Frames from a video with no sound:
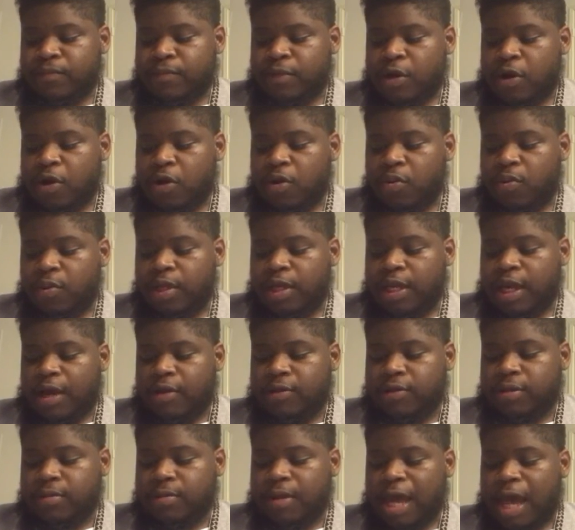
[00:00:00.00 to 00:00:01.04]
Behold, we
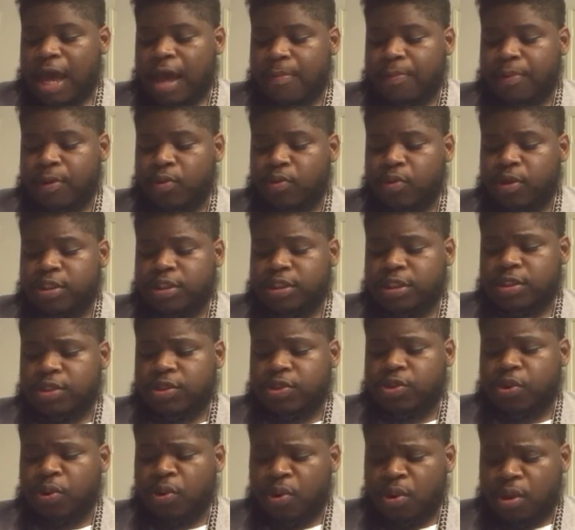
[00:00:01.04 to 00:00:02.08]
count them happy which
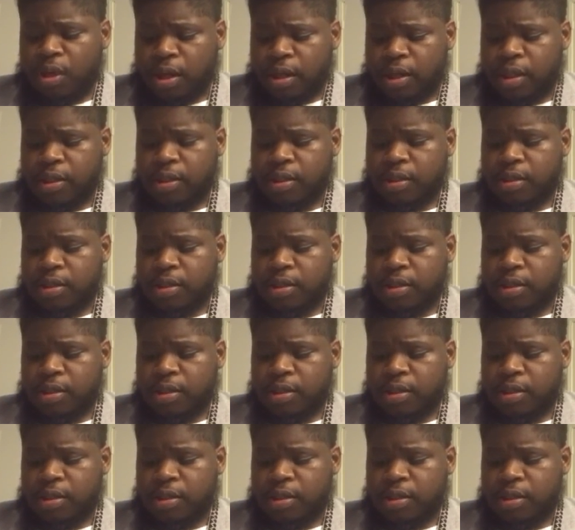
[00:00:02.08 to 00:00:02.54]
endure.